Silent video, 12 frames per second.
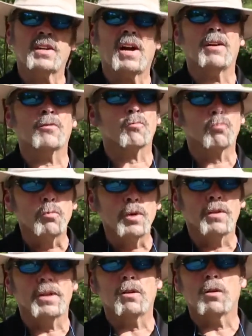the guy's
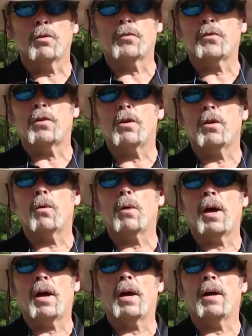really close to you
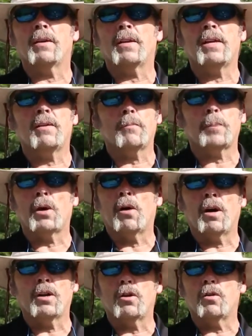and he'll be
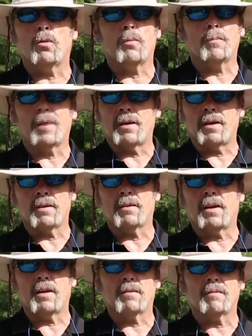on you
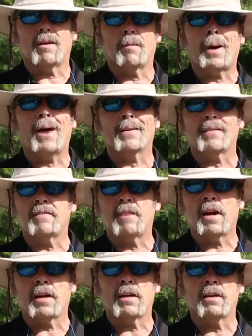in about a
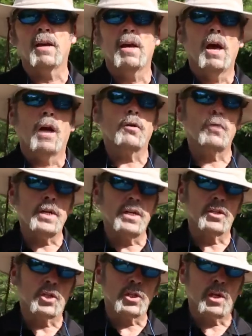second, and you need
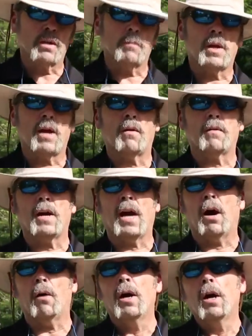to shut him down
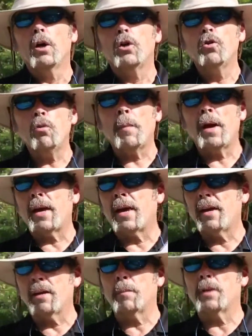now. You may
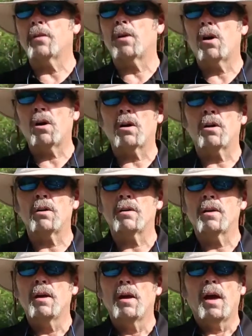hit him in the heart
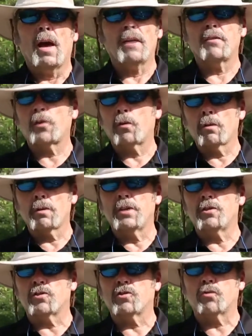and totally
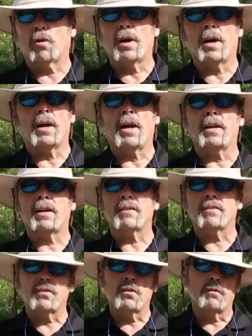destroy it, and it can
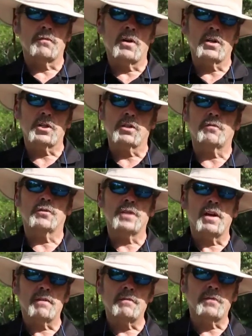still function for
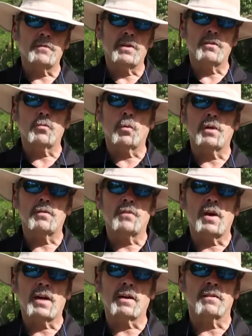10, 15, 20
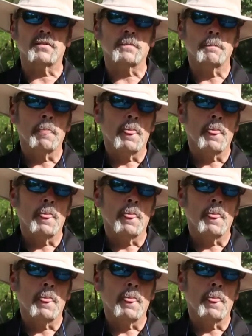seconds.